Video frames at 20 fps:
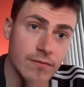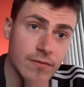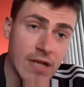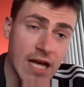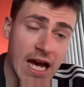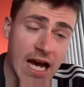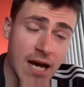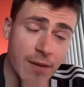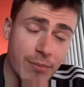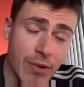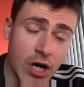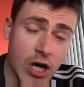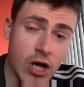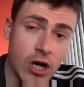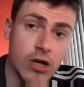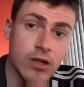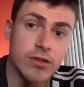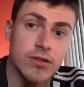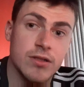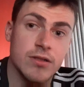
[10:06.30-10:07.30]
Our
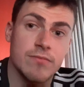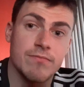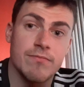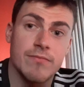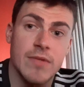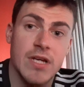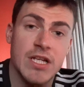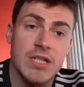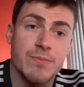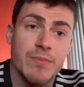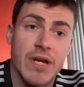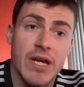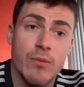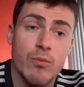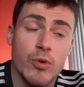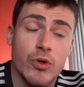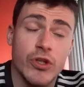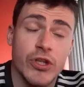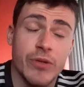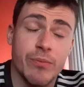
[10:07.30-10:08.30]
board has been
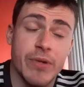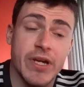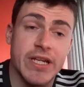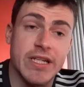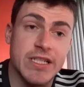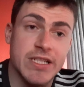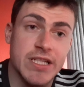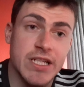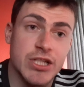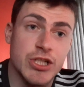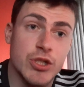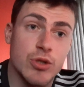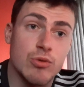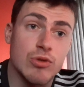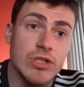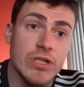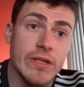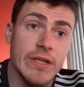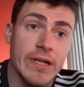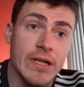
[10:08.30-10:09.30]
one of the biggest
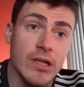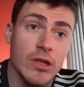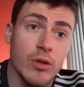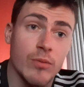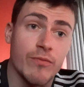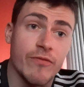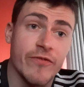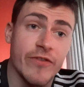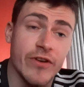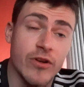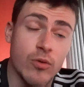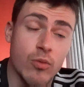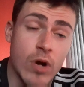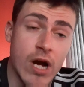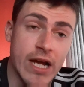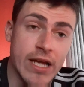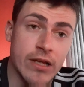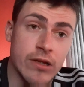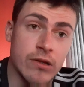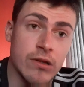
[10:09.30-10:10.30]
issues at the club for a
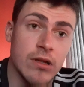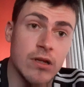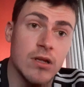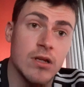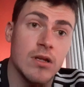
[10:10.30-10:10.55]
while.